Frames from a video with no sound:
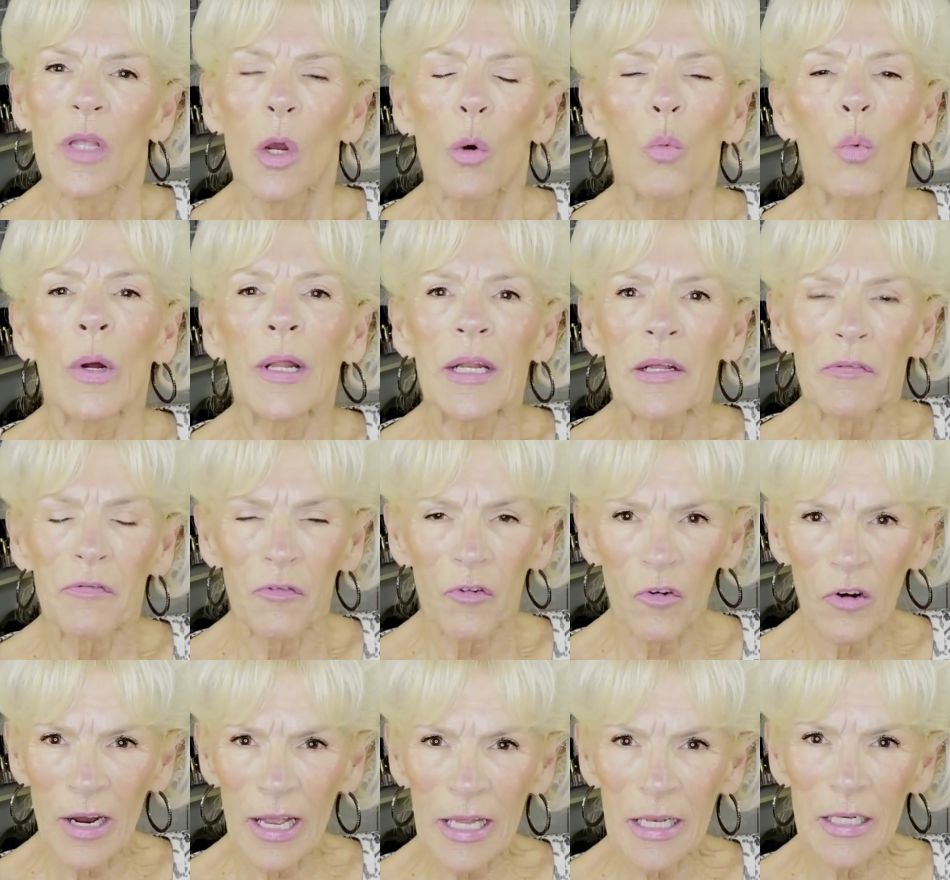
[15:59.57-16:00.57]
when a
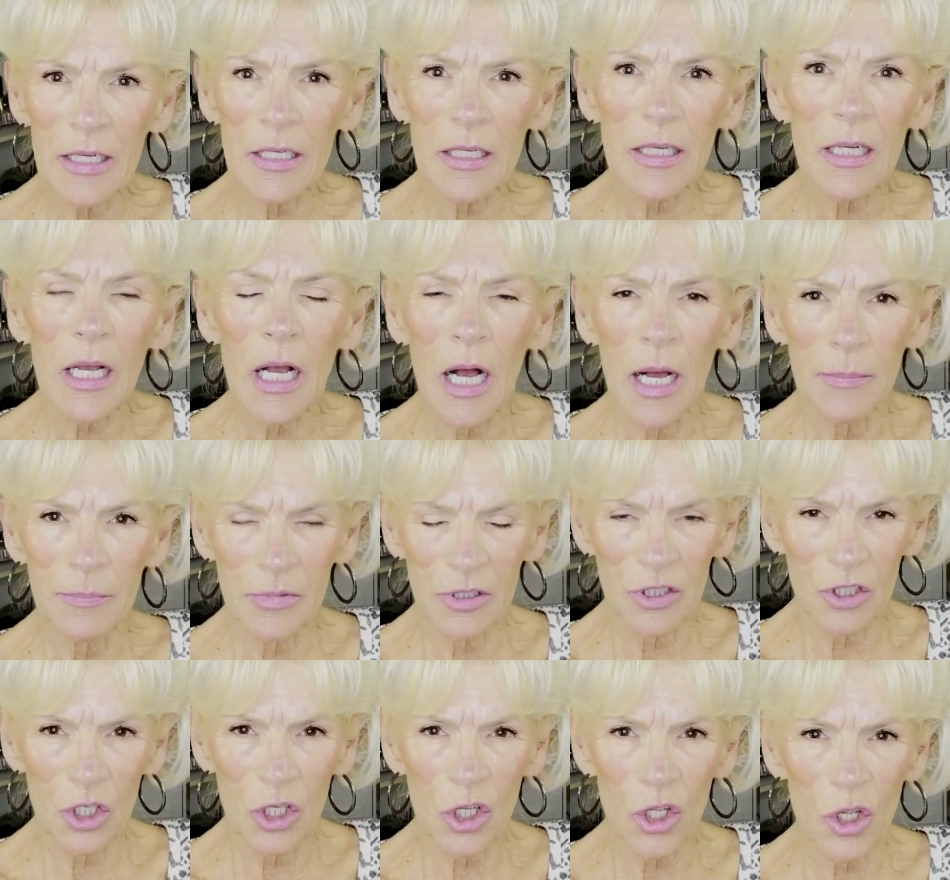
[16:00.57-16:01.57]
friend comes
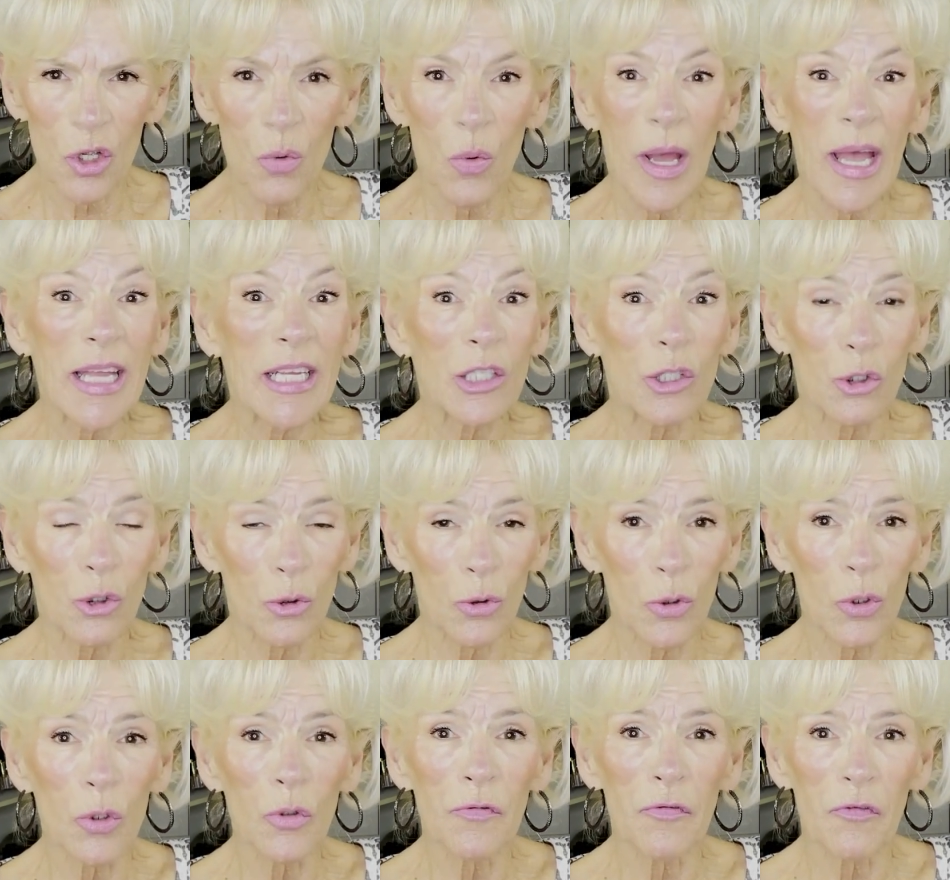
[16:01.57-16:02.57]
to you, a true